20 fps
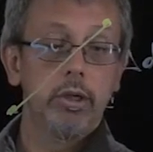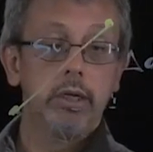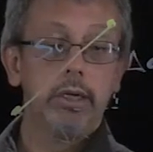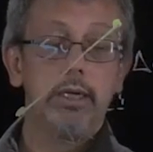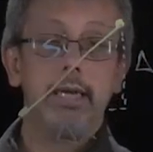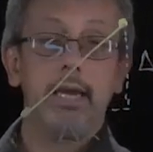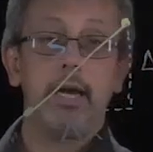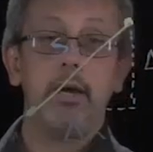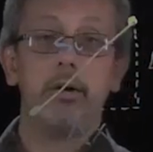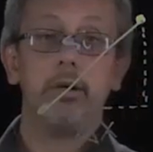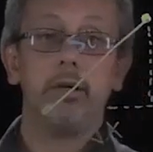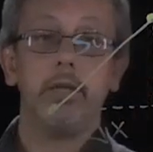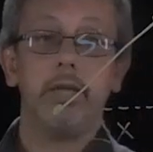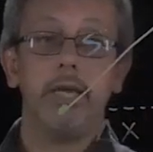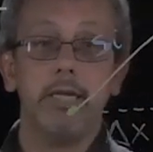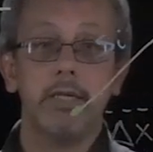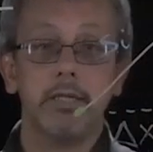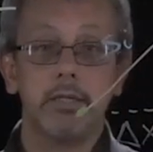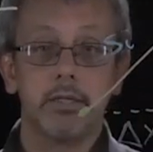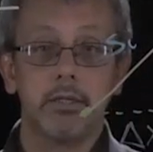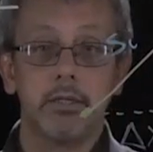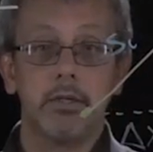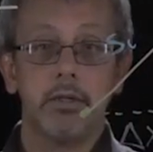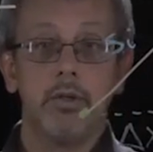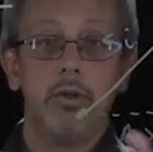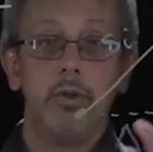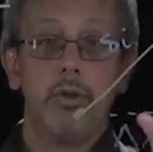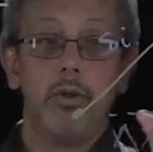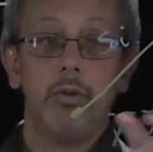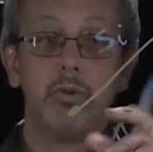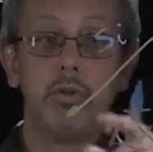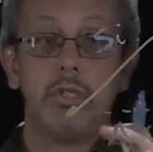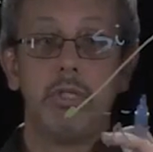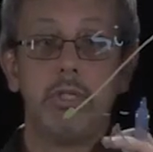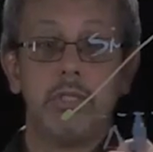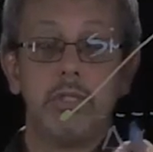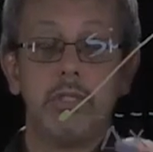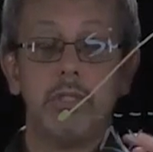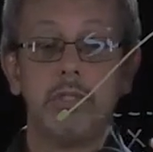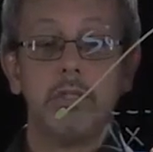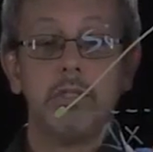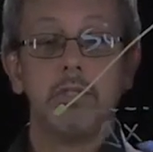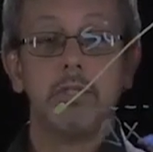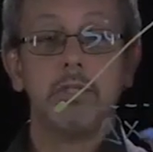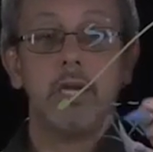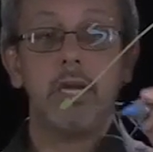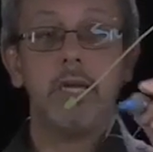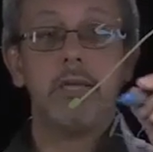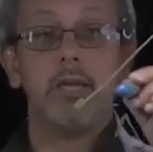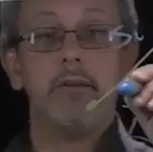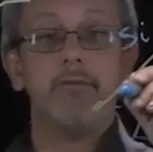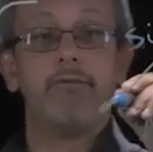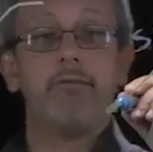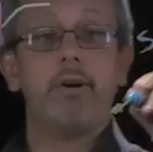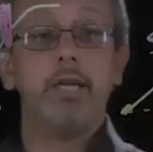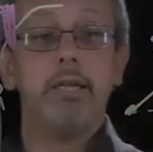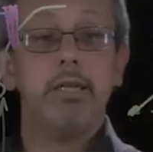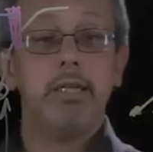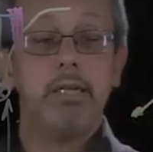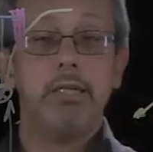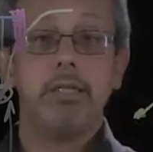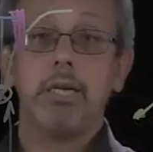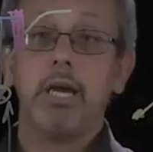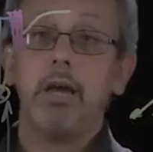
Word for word: calculate those distances and then find these.